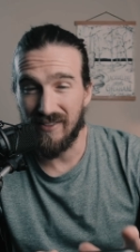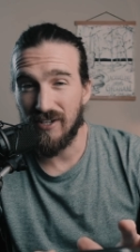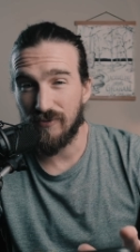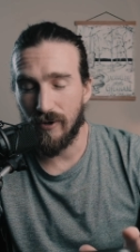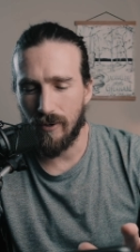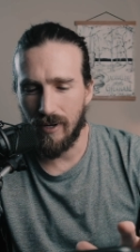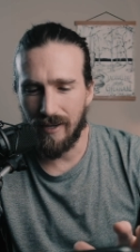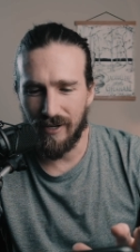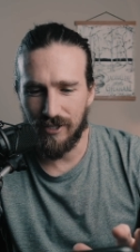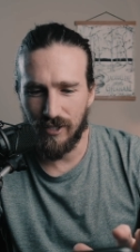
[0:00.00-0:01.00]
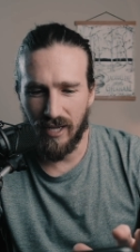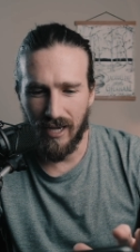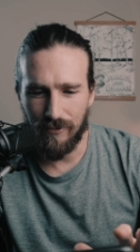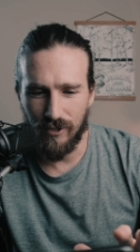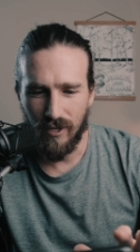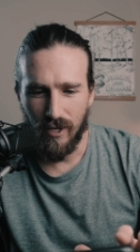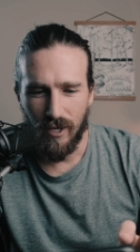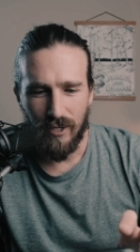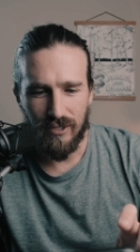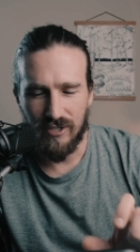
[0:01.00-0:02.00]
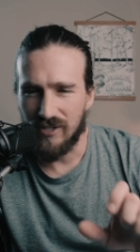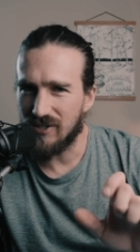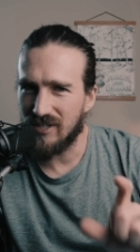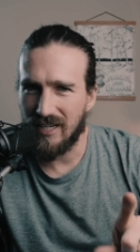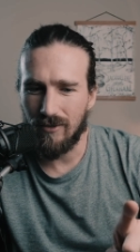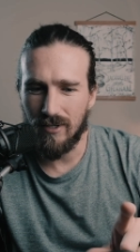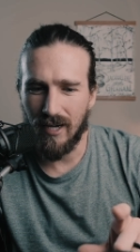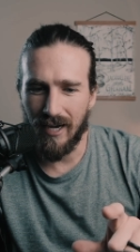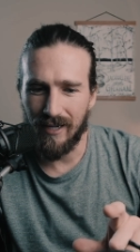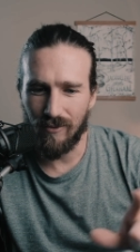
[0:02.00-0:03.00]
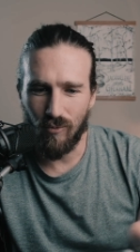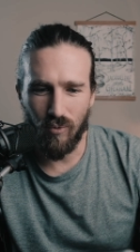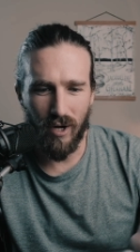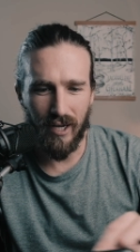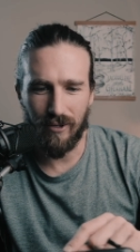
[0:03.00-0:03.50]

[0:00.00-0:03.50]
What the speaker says: this photo, he managed to capture just a single guy walking